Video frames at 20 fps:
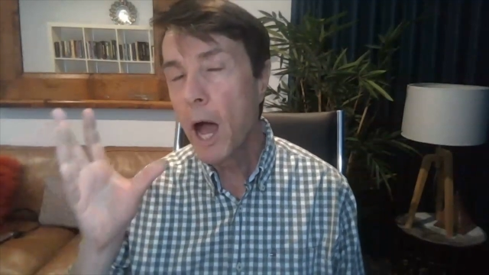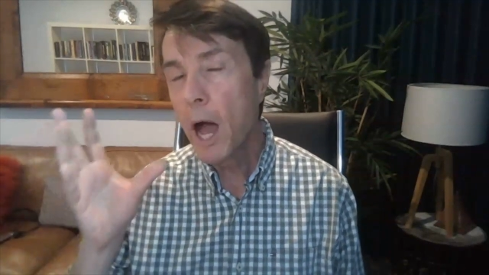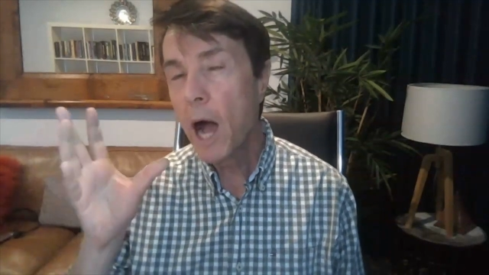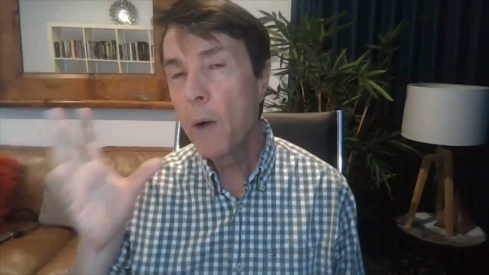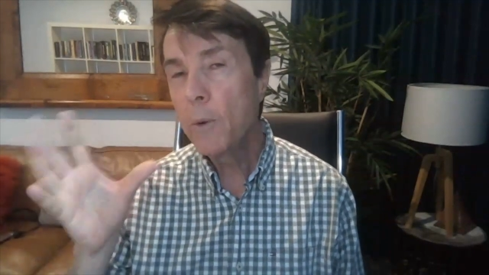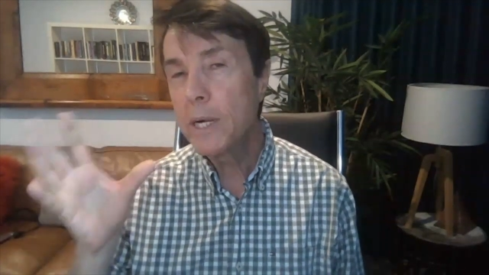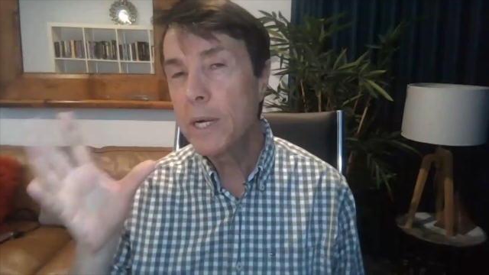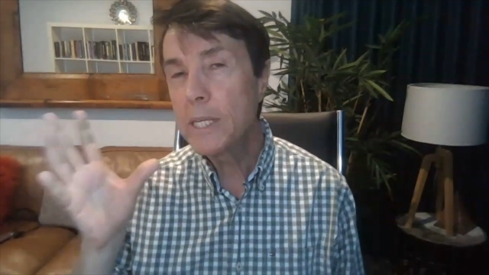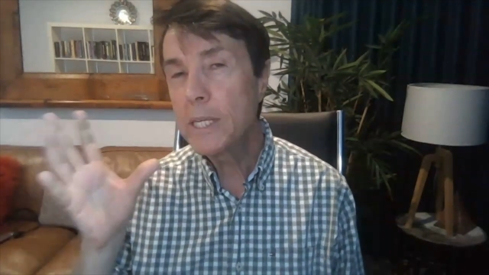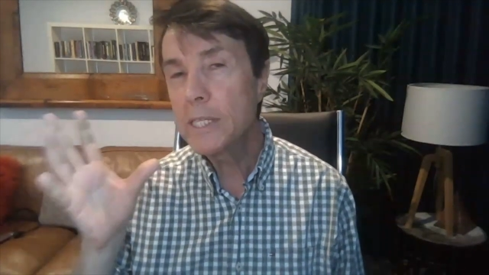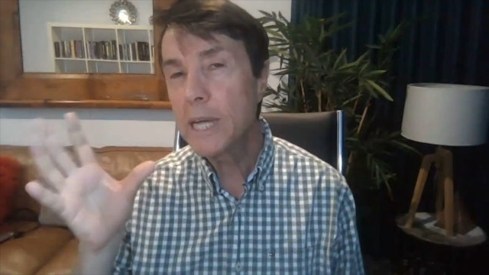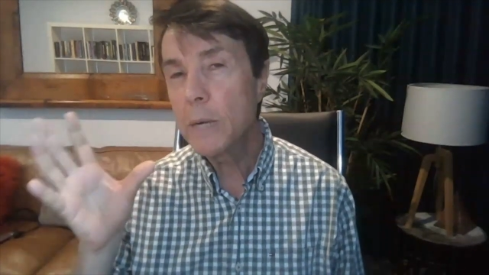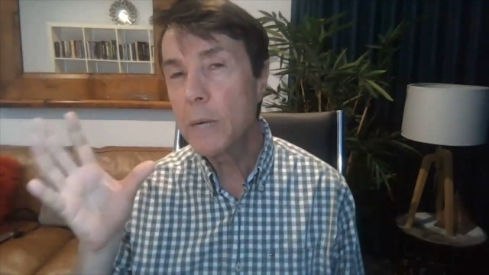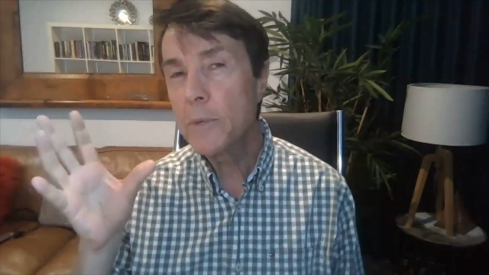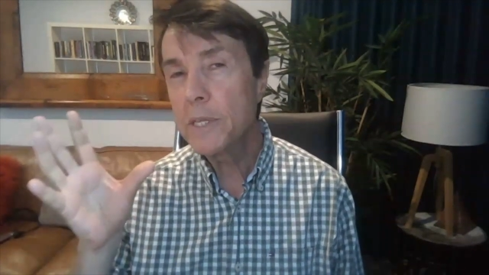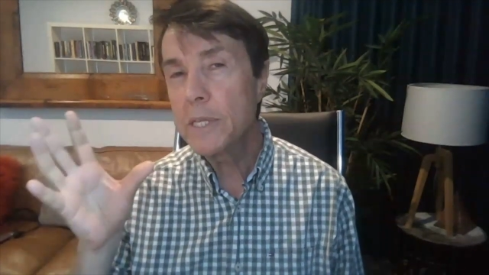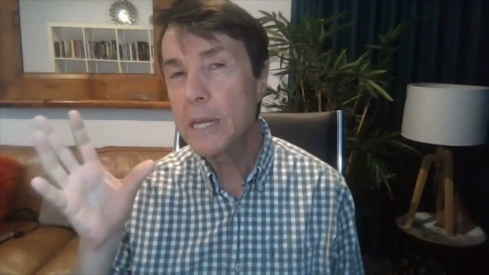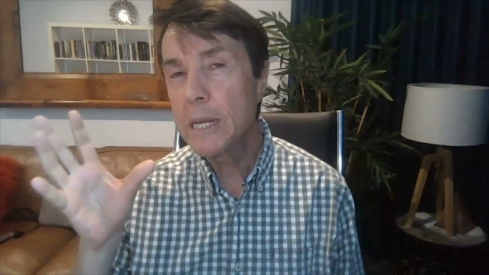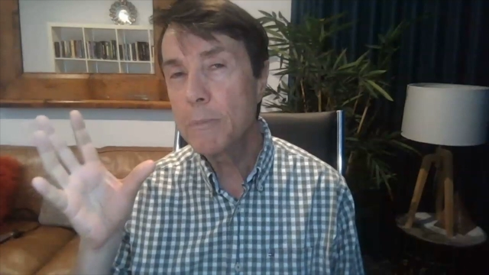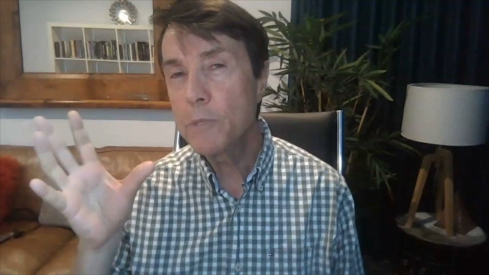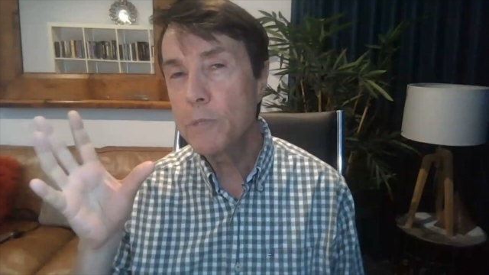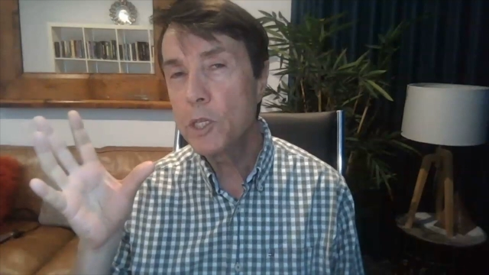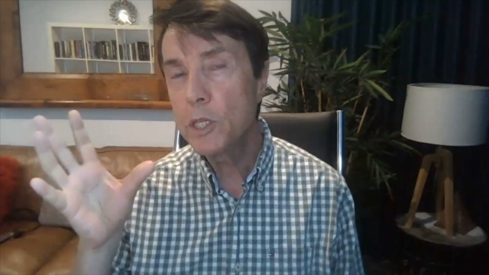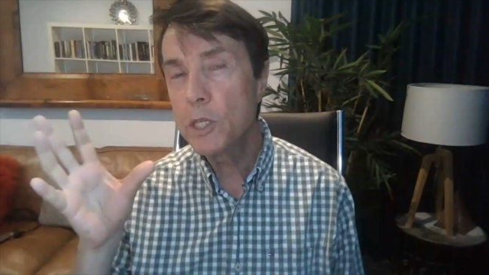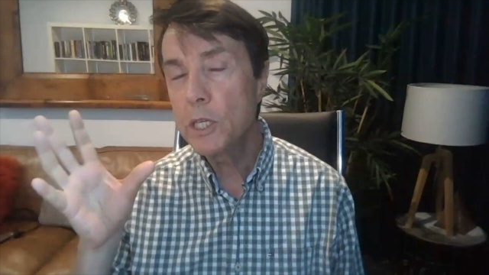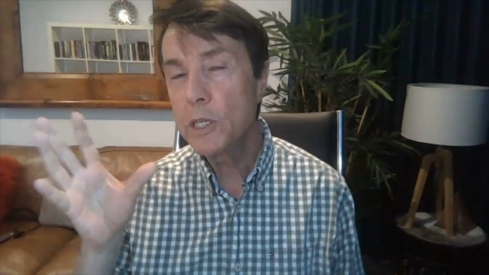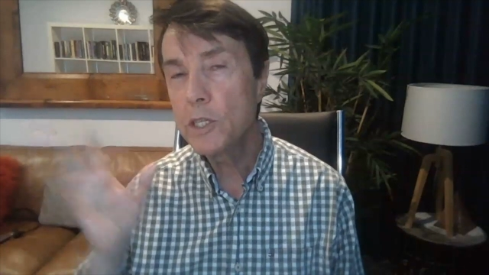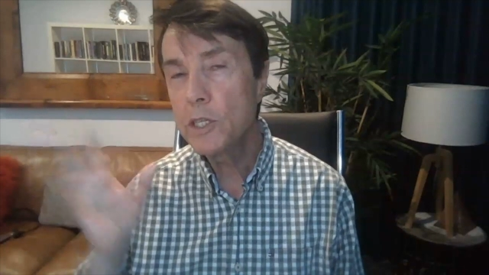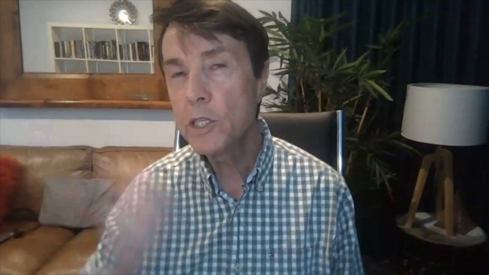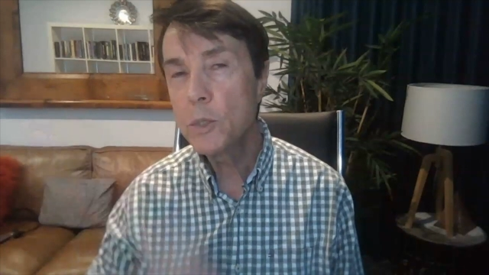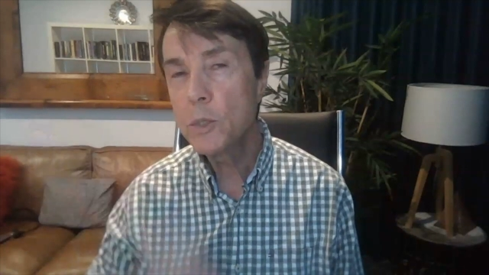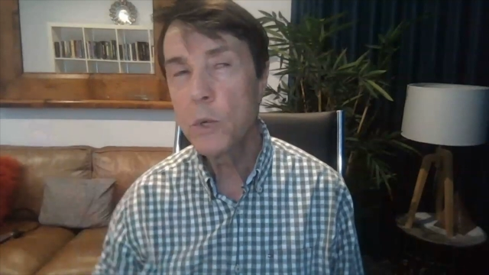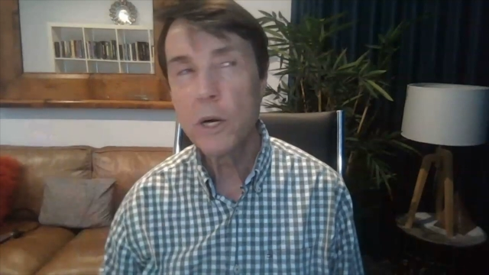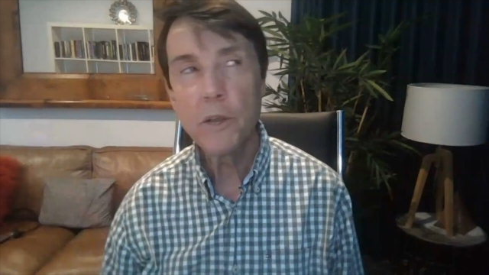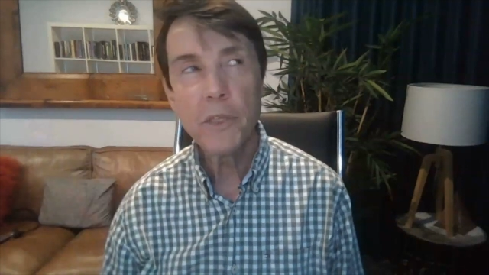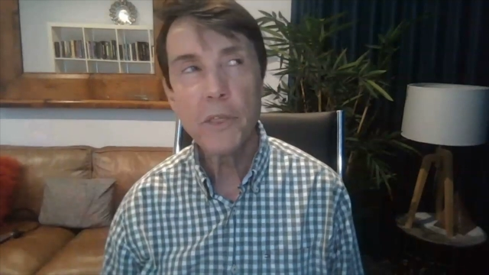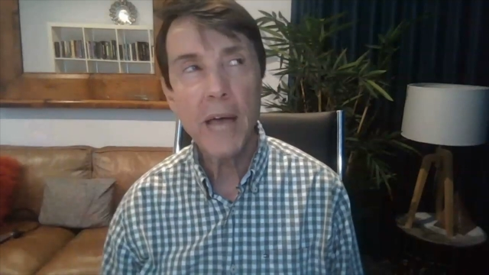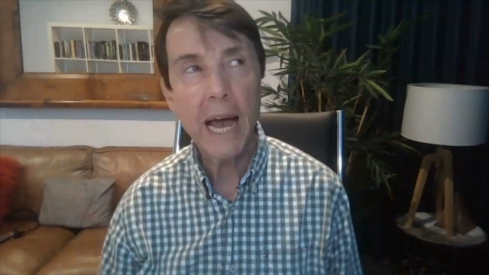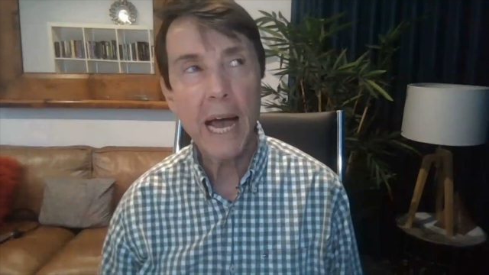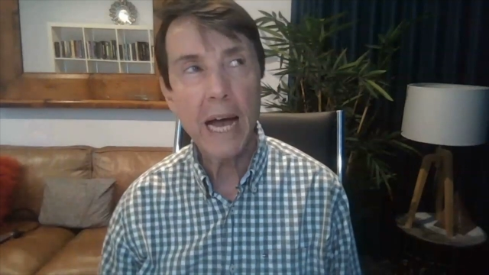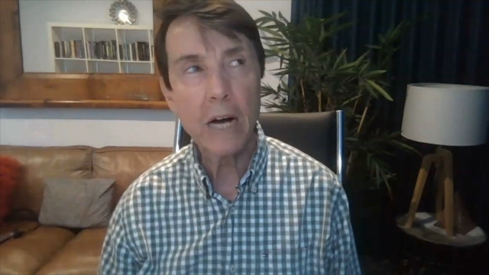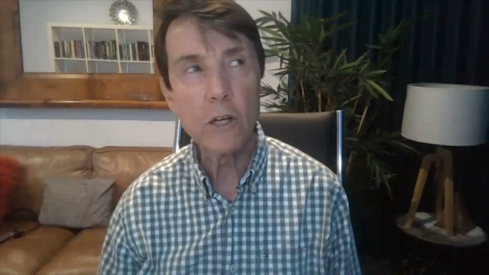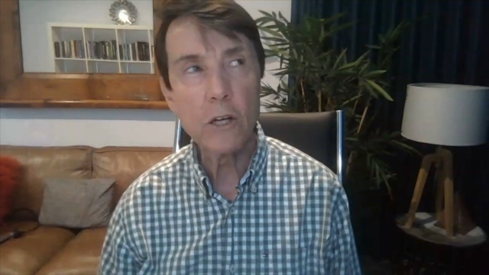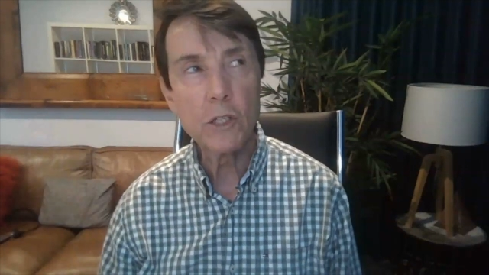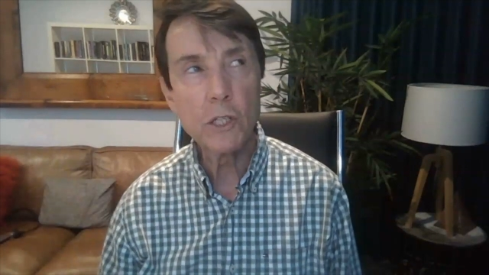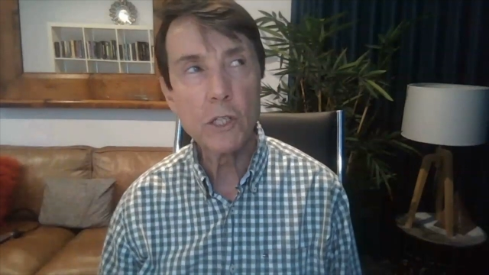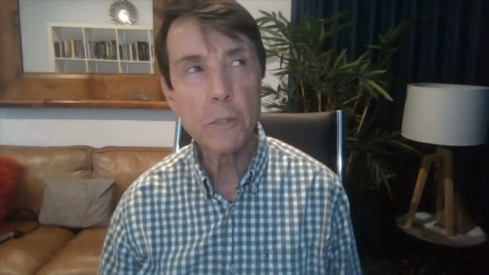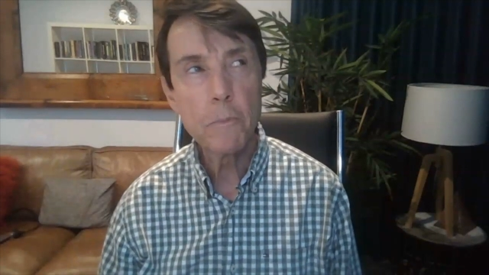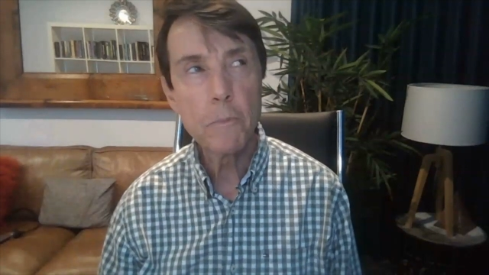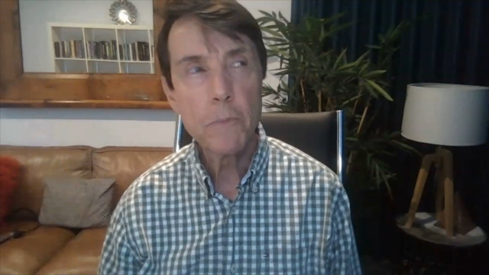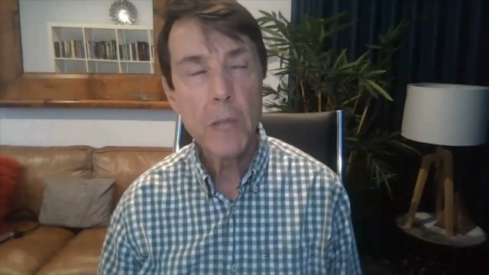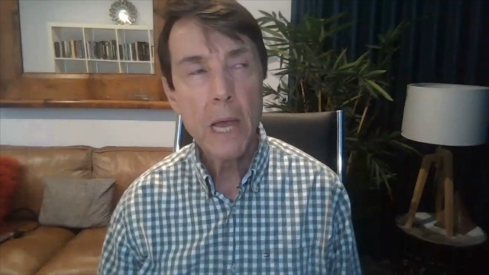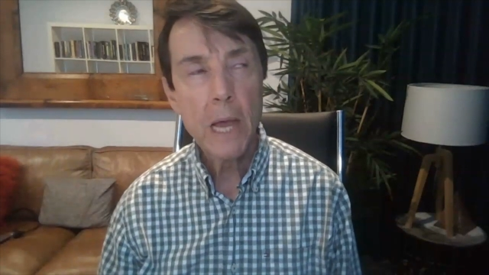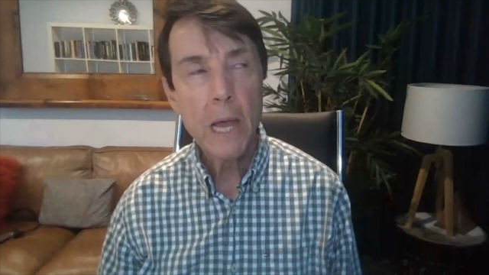I want to say with Neptune in the 12th house,